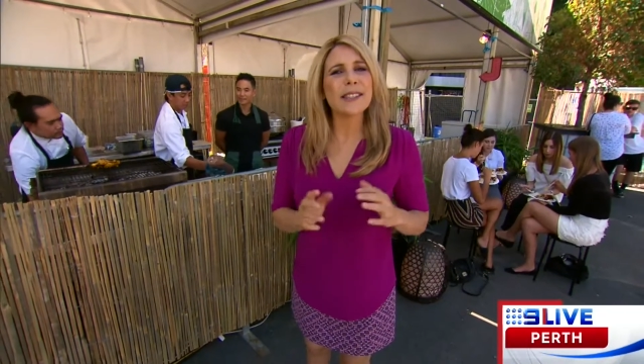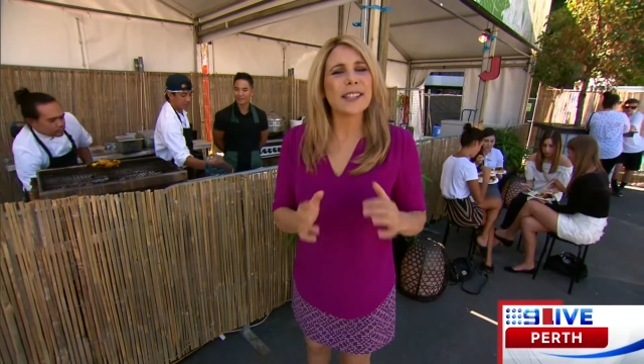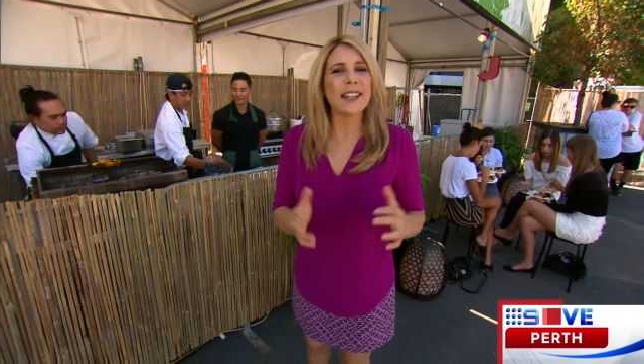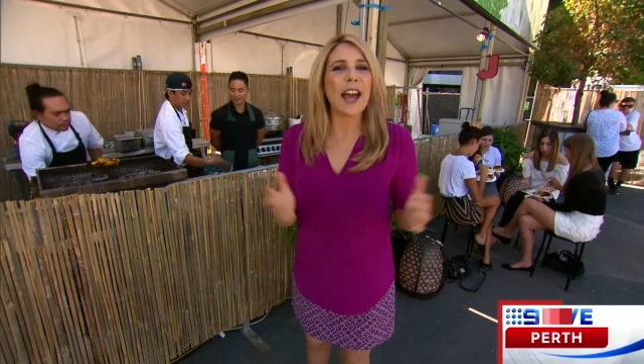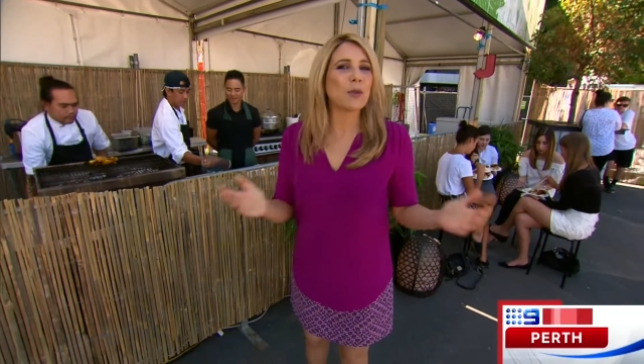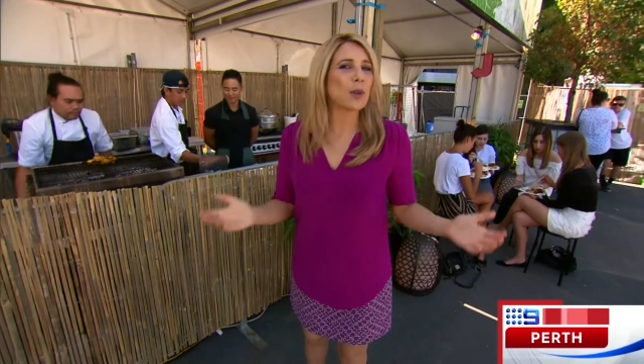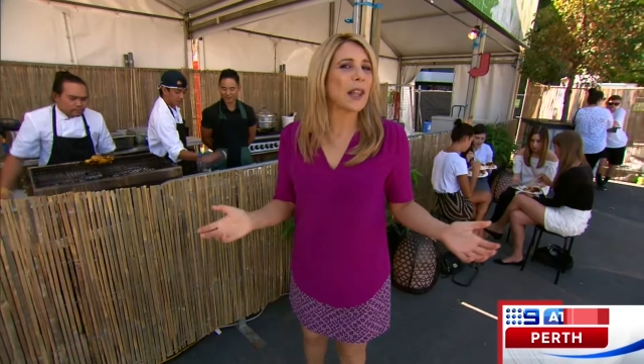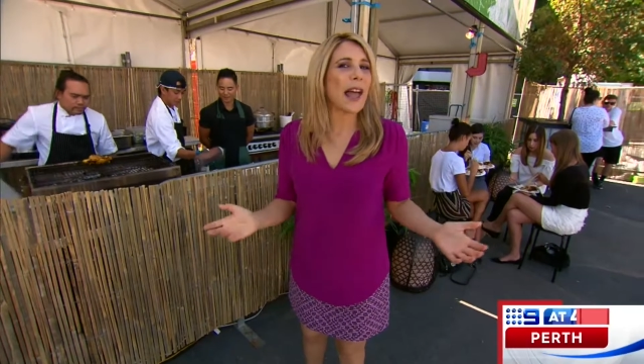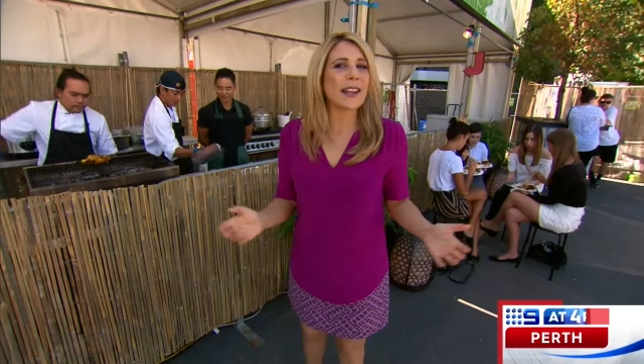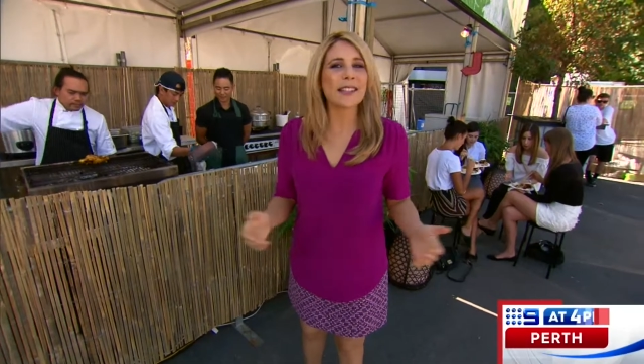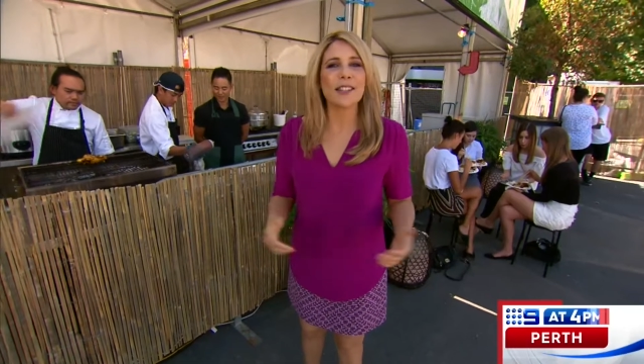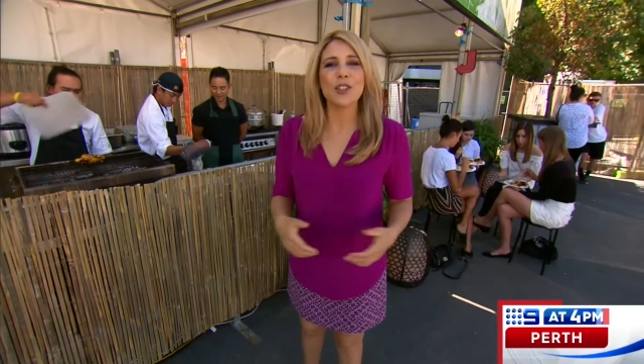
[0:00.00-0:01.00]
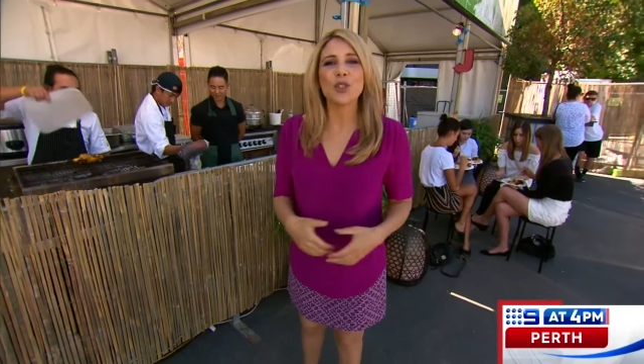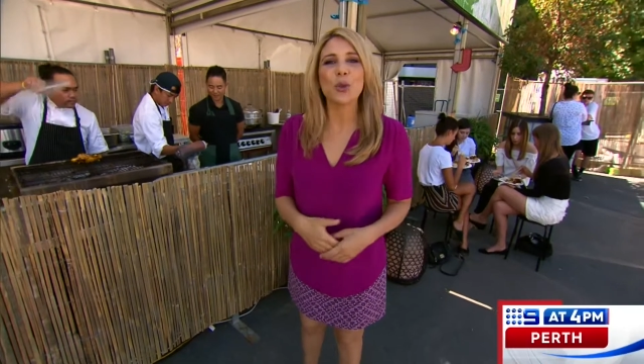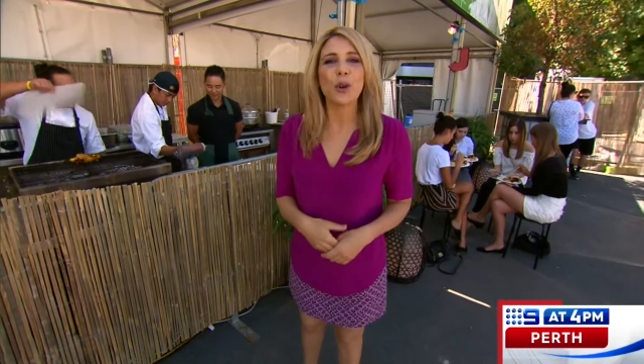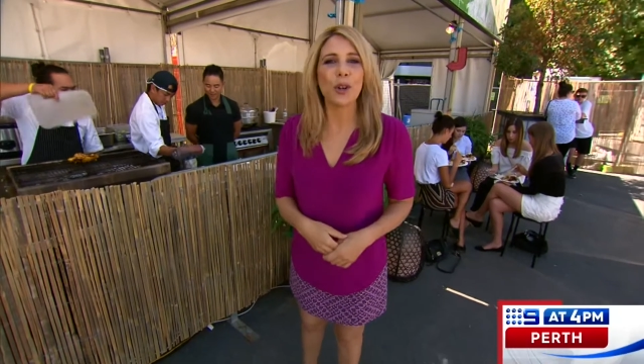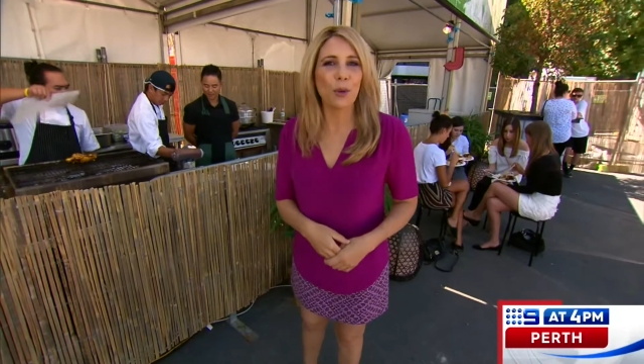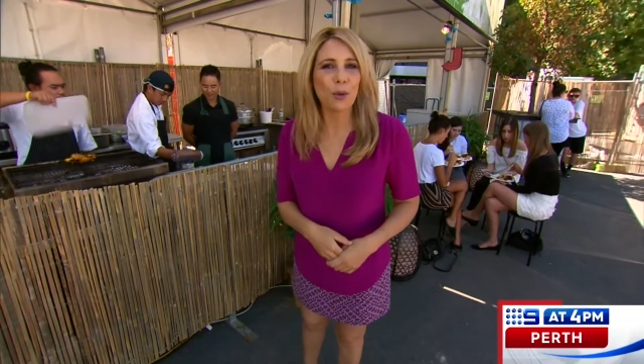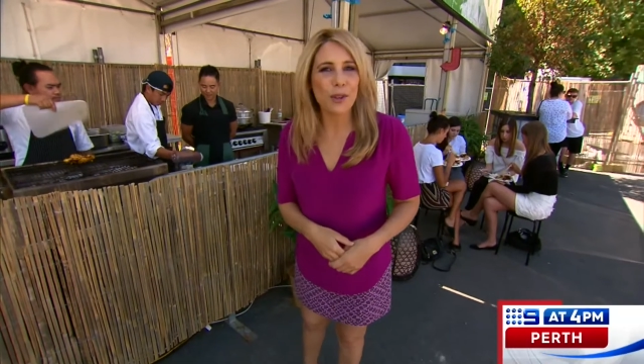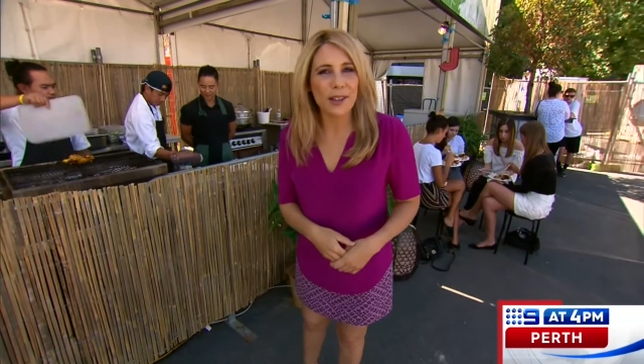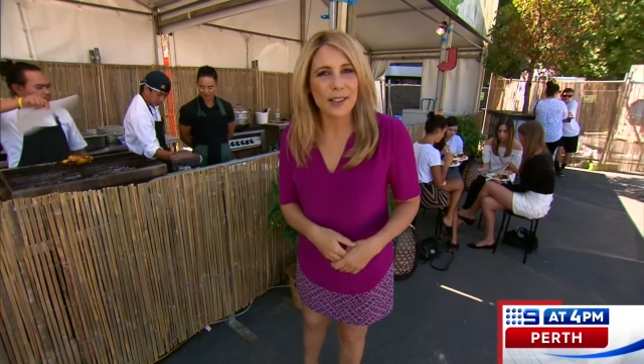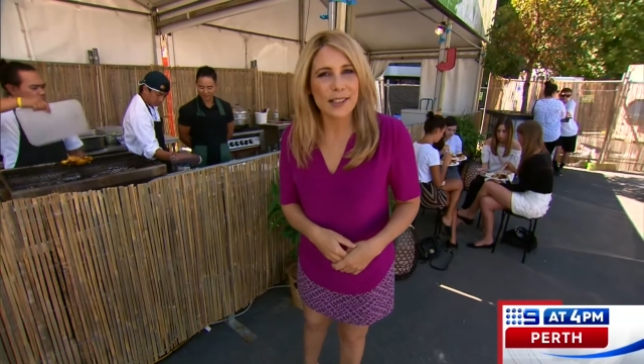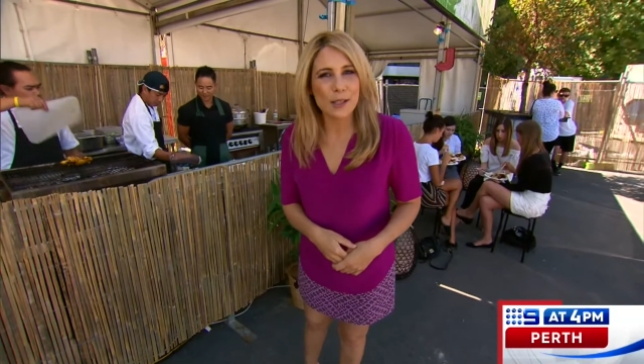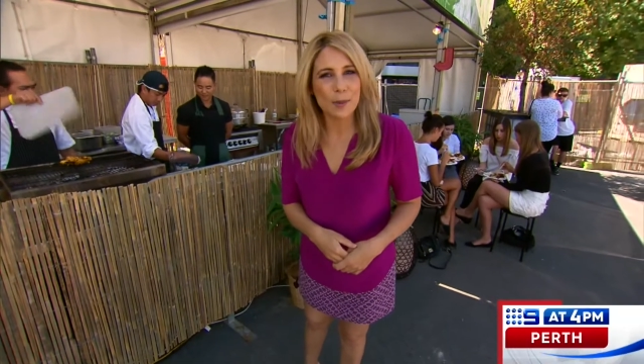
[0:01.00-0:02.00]
sit down, relax and enjoy all
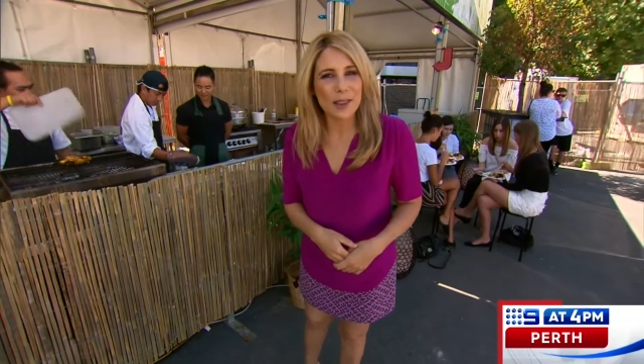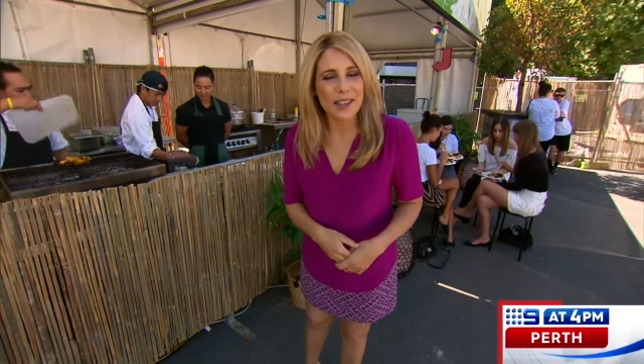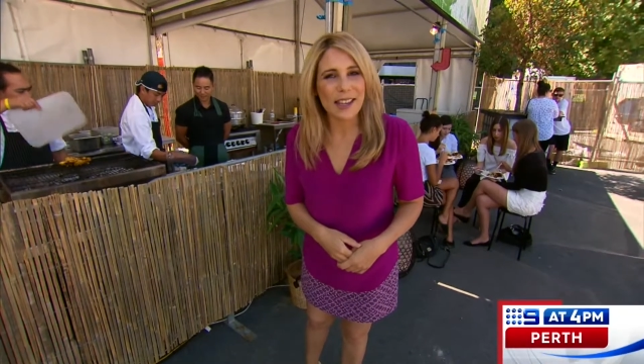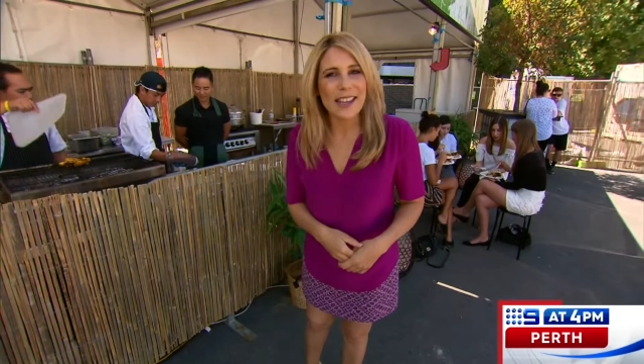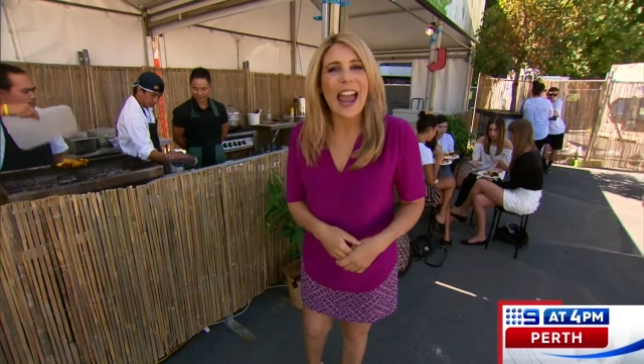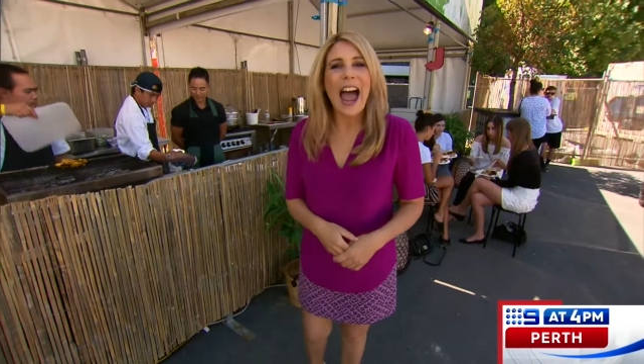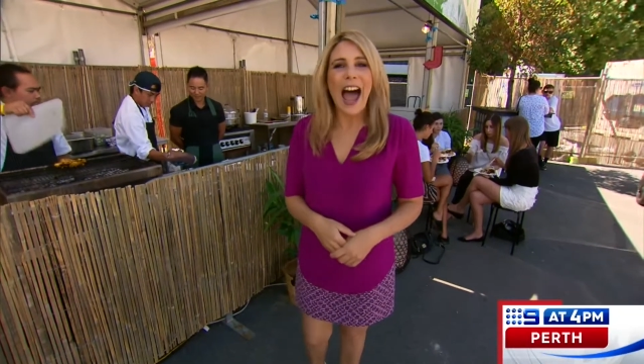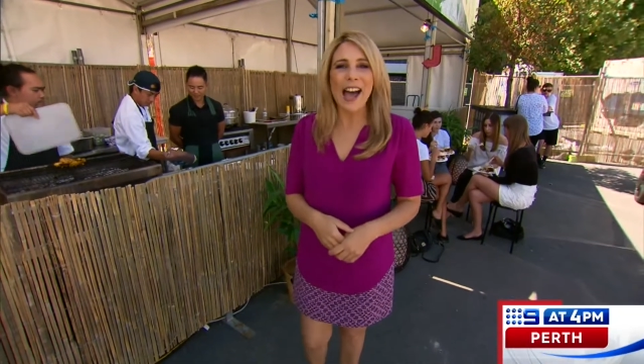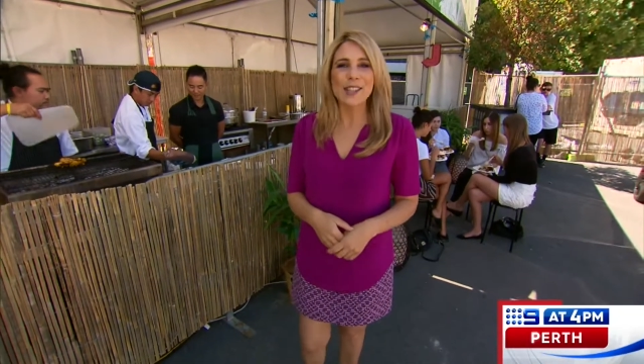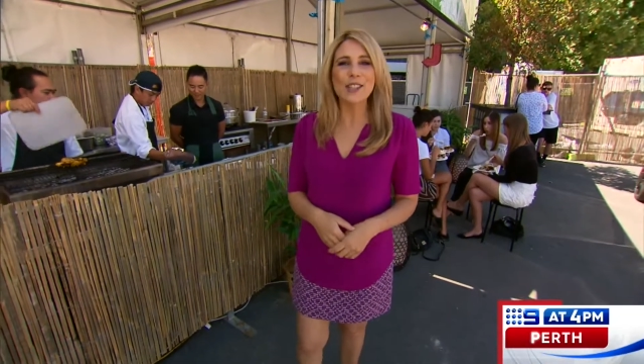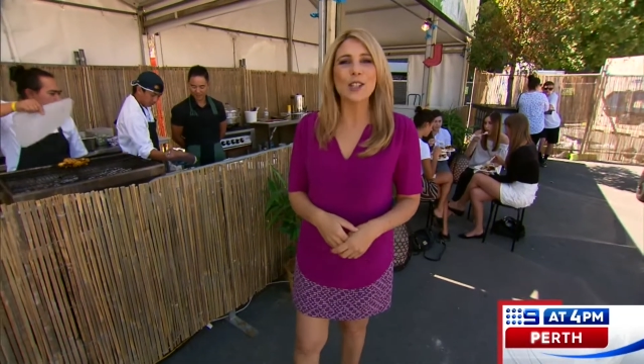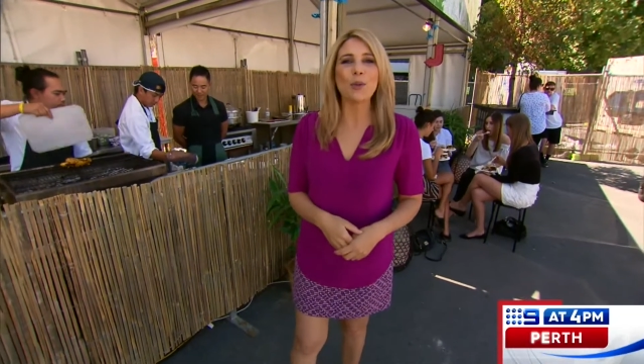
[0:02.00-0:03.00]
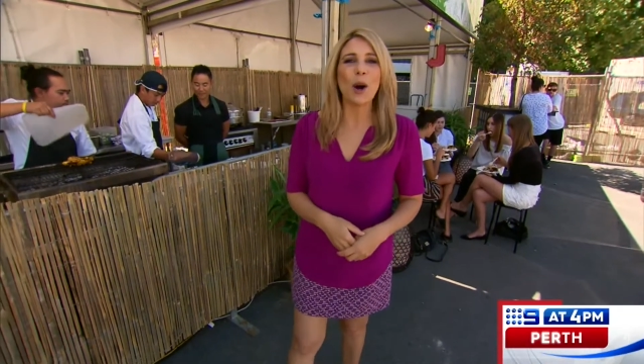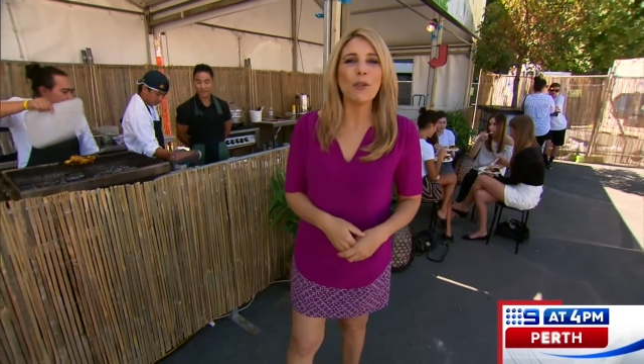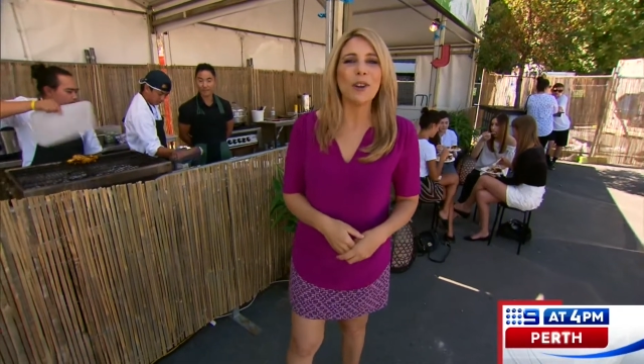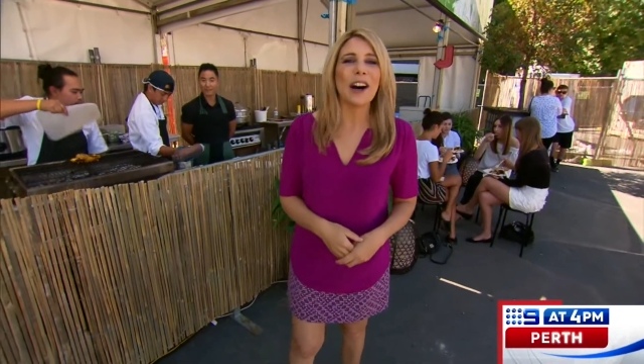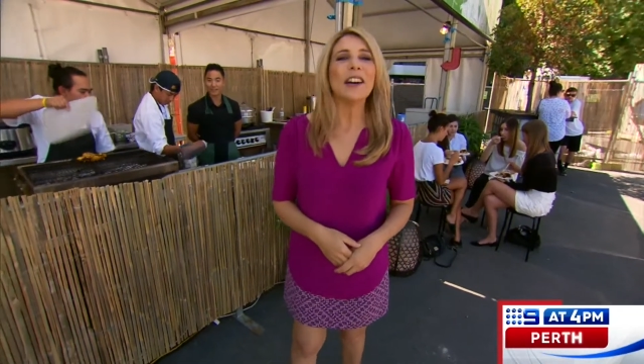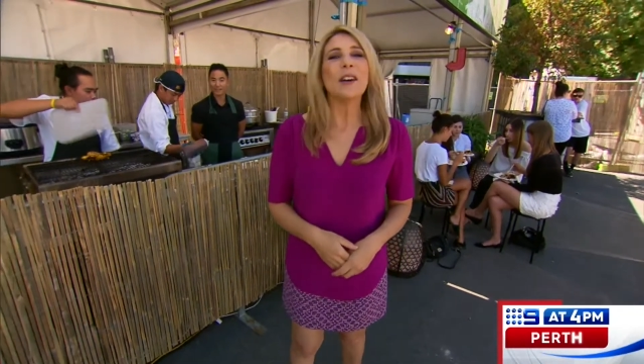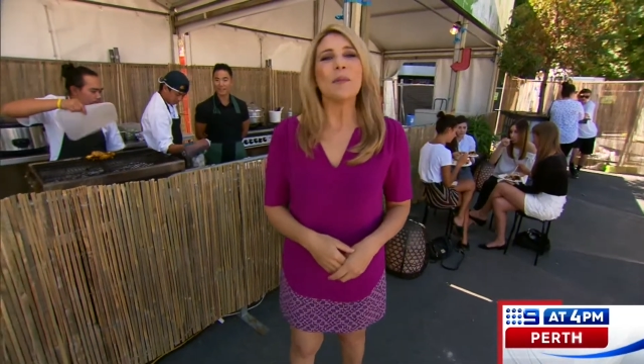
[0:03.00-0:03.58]
that Elizabeth Quay has to offer.